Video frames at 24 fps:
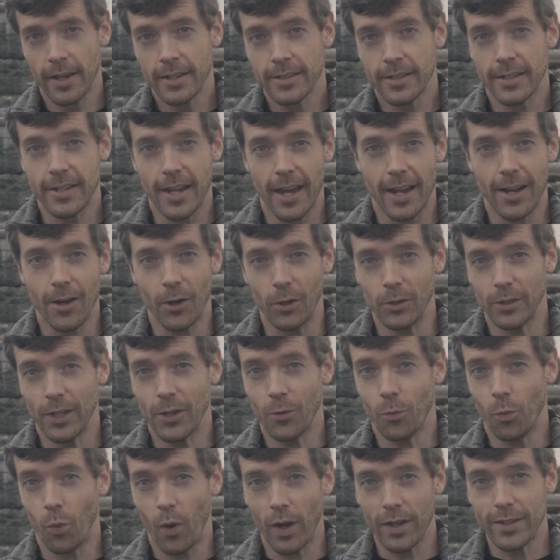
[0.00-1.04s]
Today, only
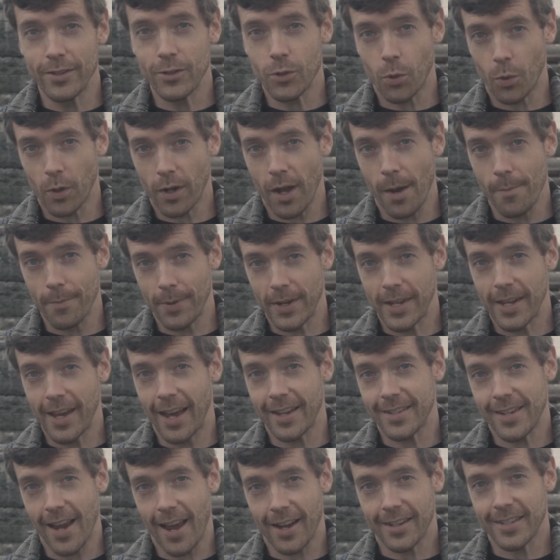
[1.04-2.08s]
one tour company
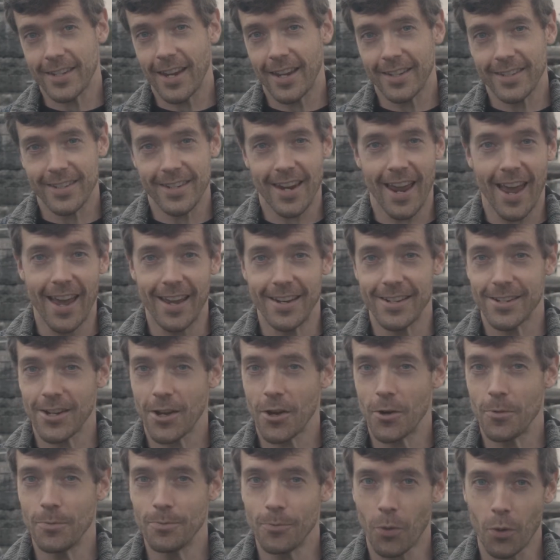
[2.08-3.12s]
has access, and
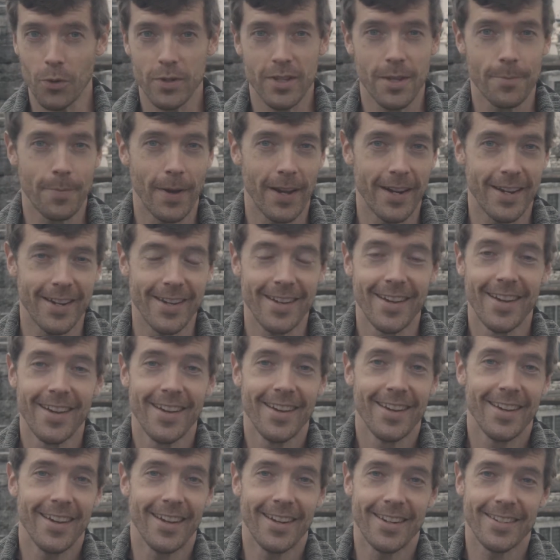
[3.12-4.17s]
more's the pity,
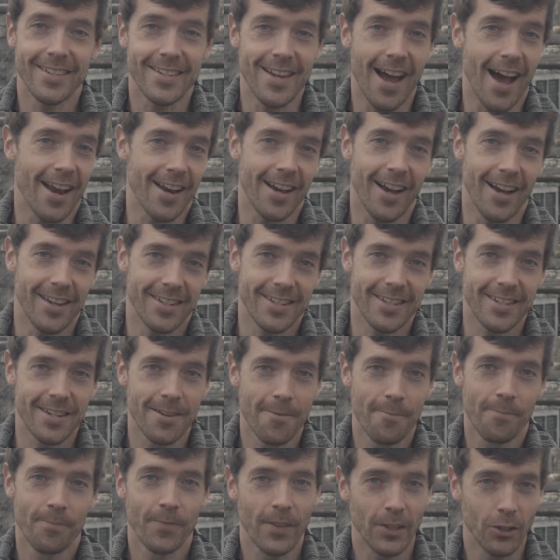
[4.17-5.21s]
it is not us.
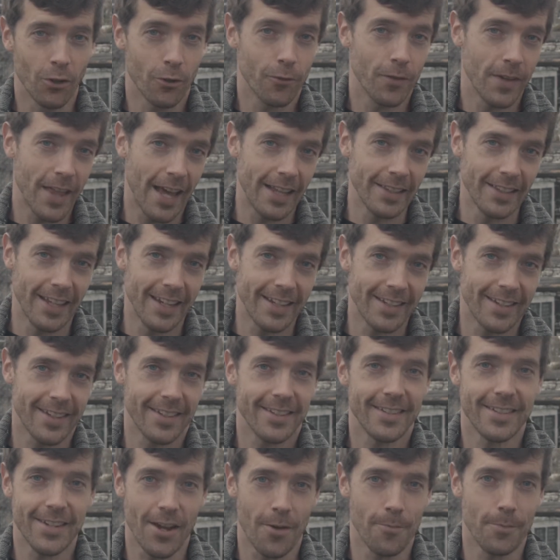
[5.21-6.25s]
Look for that link
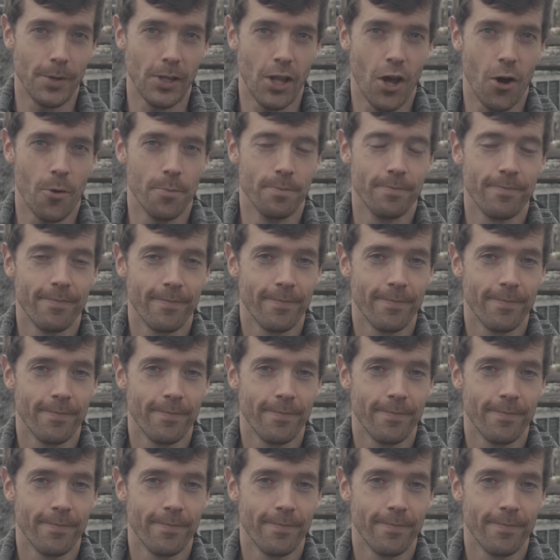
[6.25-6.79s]
down below.